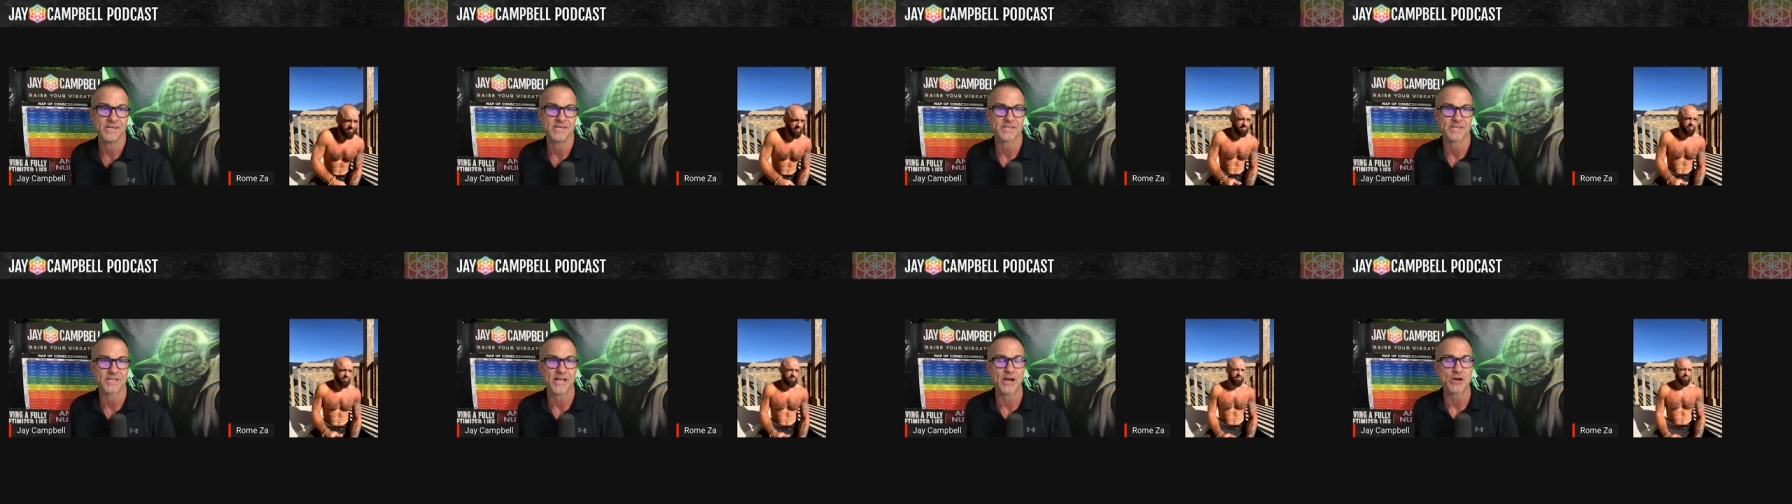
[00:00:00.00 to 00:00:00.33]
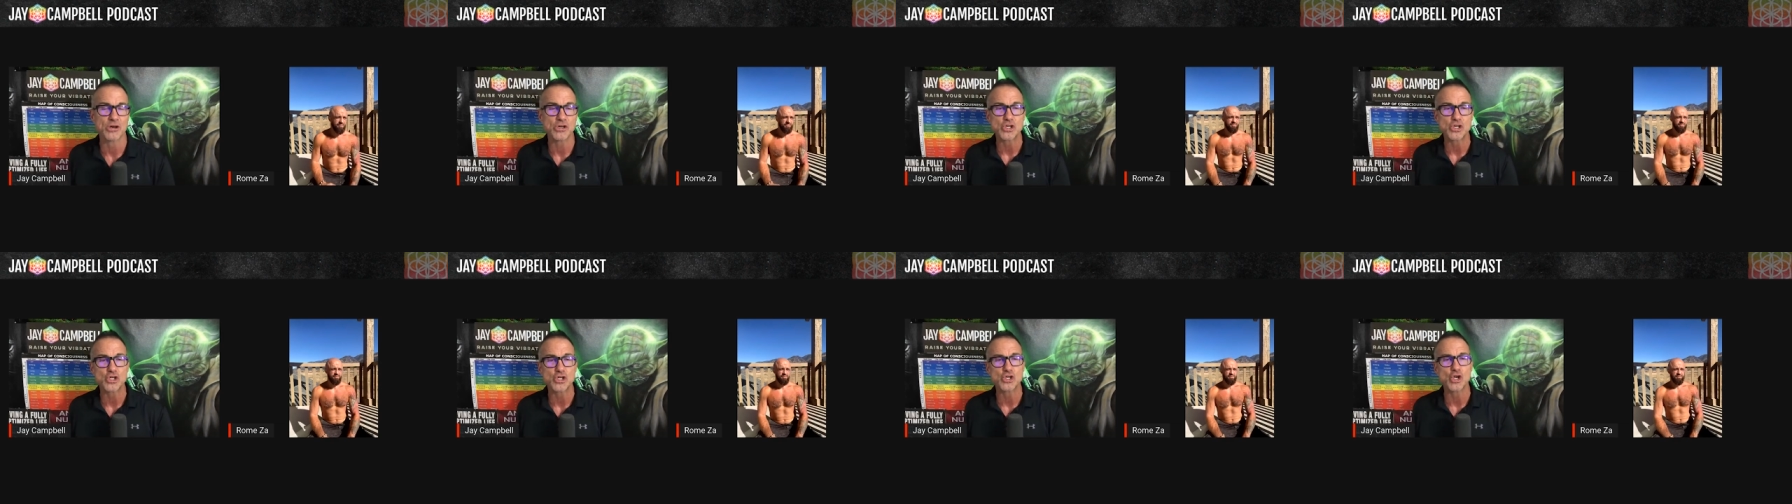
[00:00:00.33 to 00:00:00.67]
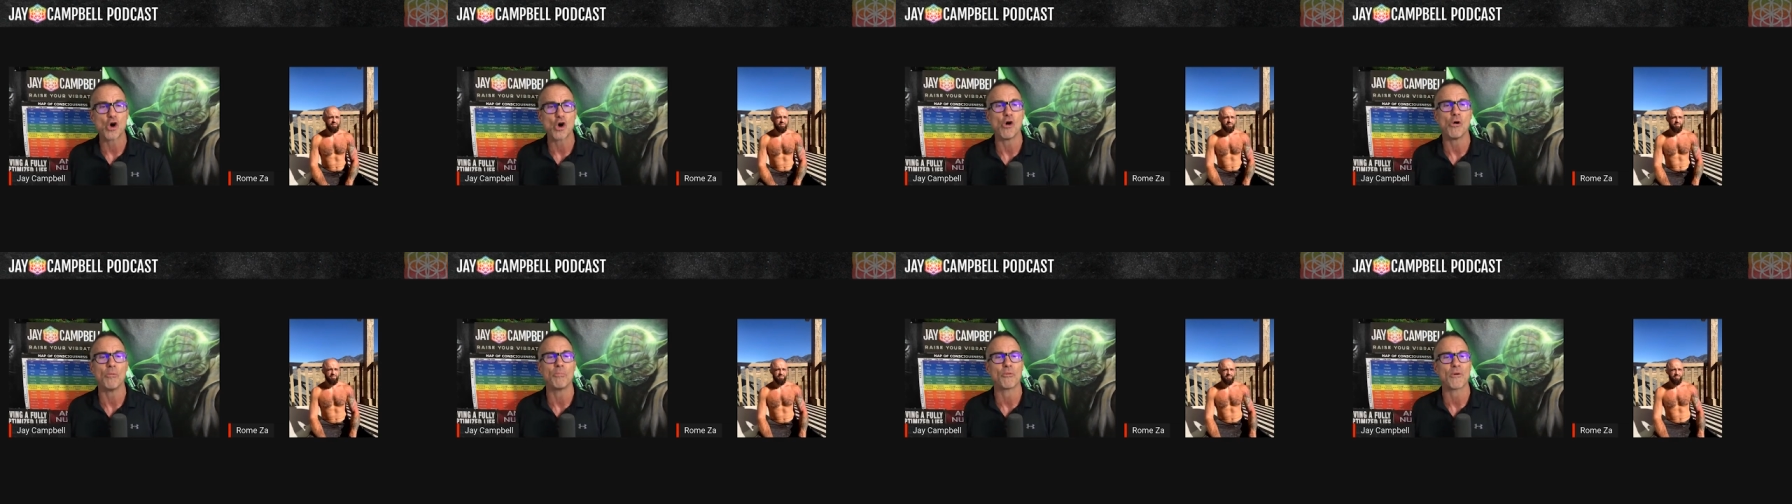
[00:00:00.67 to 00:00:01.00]
they're
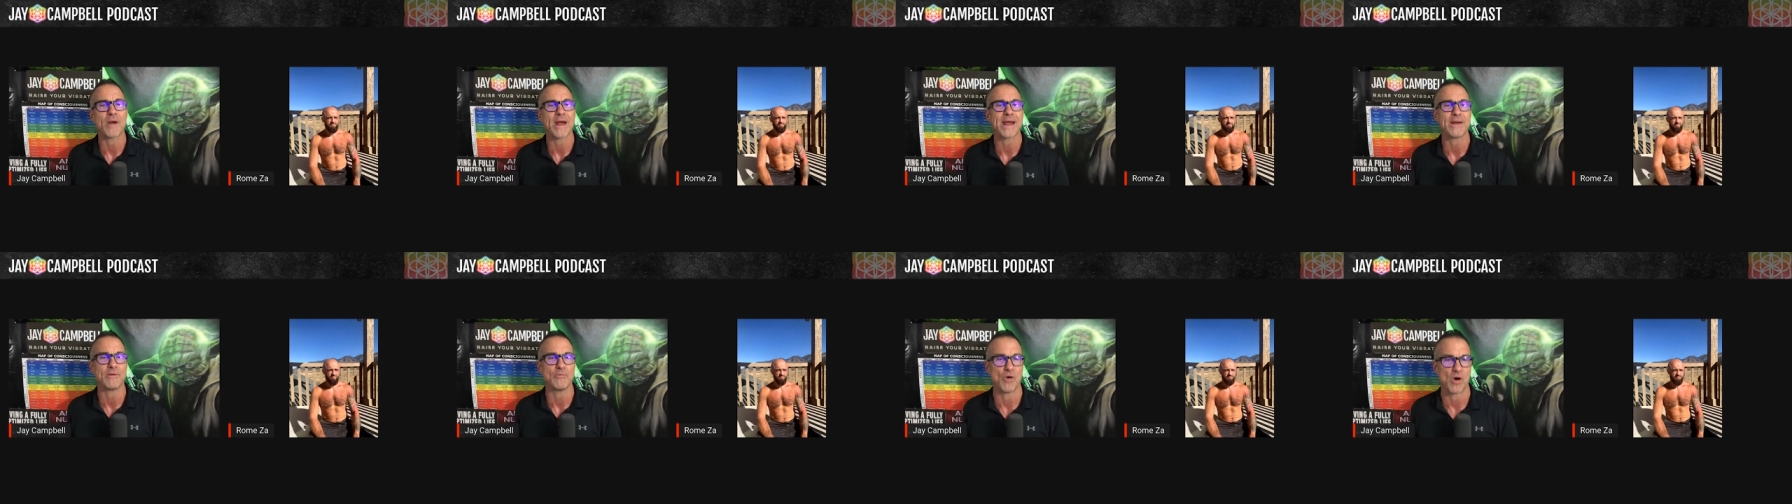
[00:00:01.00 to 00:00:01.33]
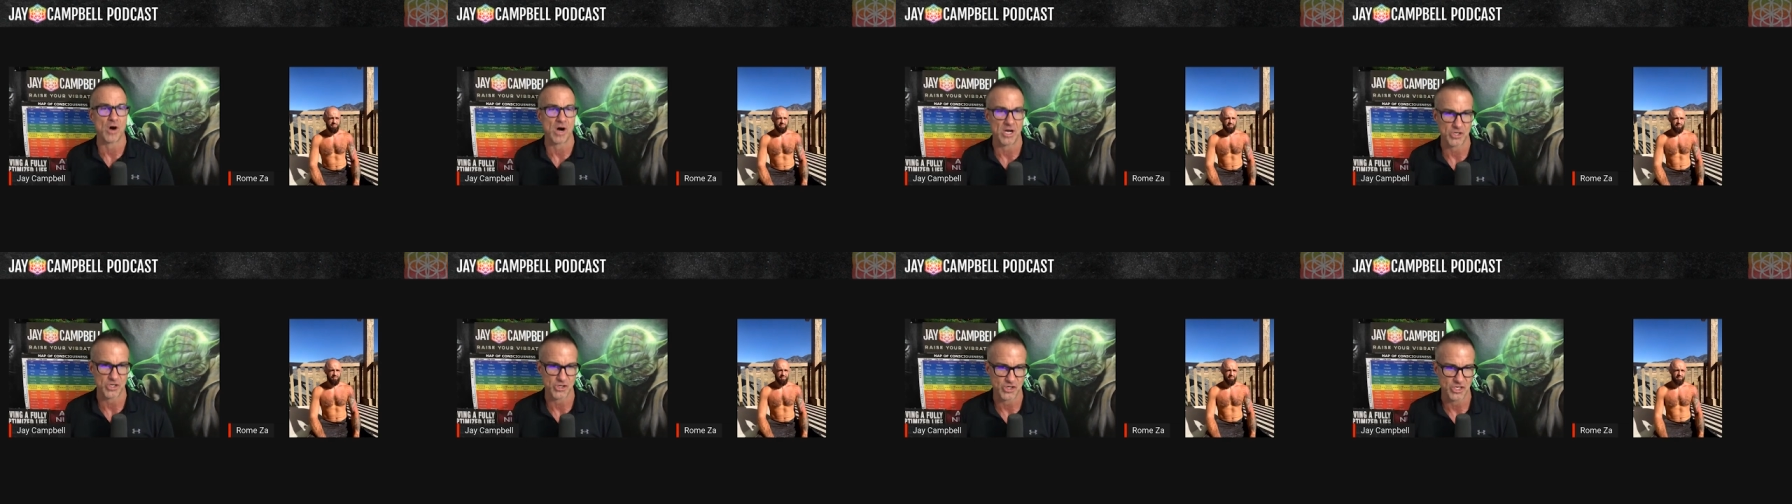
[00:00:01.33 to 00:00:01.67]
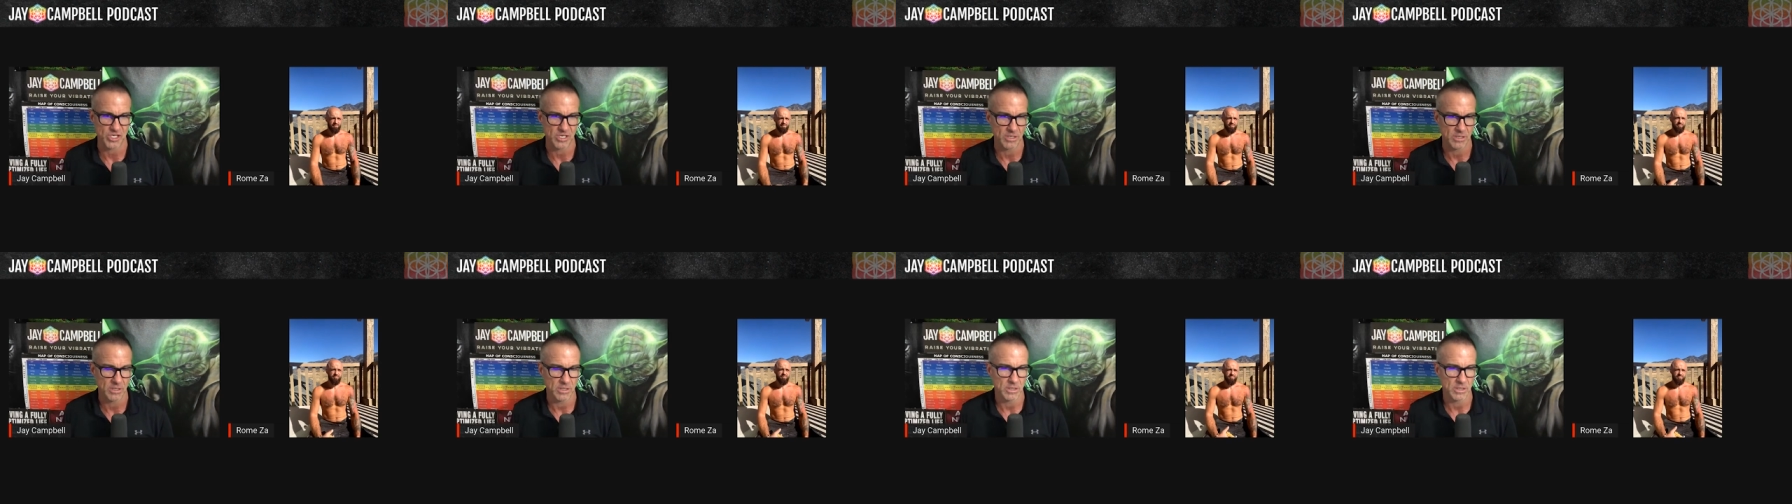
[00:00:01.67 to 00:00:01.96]
so brainwashed.